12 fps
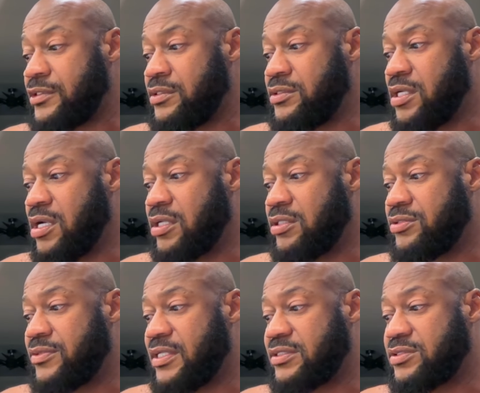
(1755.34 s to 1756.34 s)
Starting to get
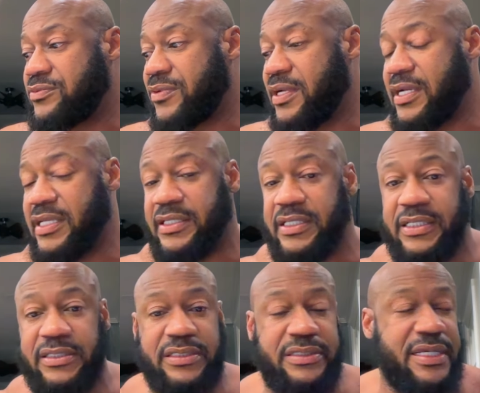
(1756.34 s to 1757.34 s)
dressed. It's rain out there to
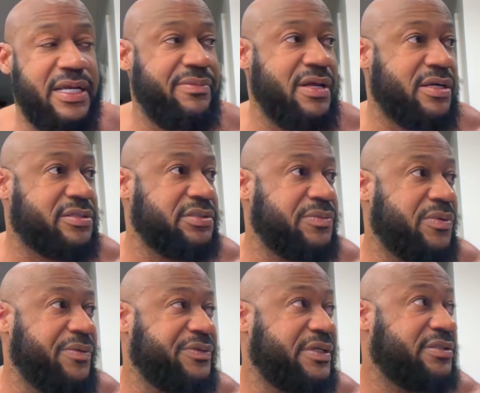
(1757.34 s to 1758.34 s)
get this damn doctor's
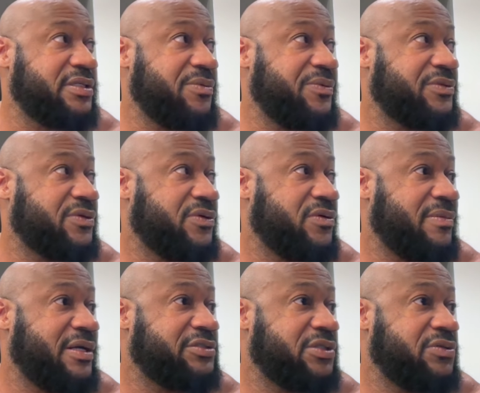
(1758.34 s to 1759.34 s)
appointment. to tell me what's going on
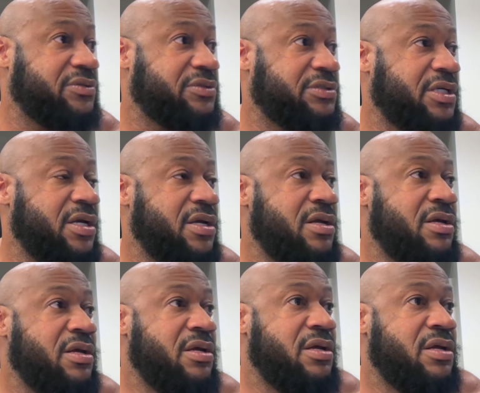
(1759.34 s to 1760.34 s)
my shoulders.
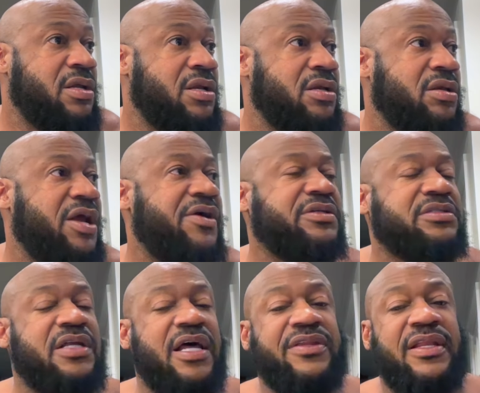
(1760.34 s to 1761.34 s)
There's
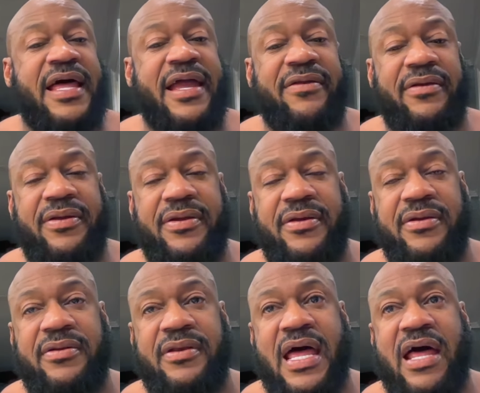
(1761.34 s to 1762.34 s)
nothing like
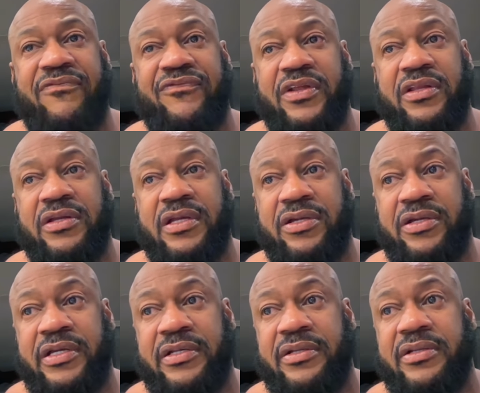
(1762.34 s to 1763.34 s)
not feeling
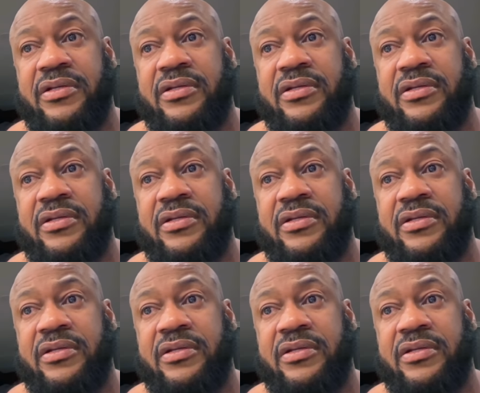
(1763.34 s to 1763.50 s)
good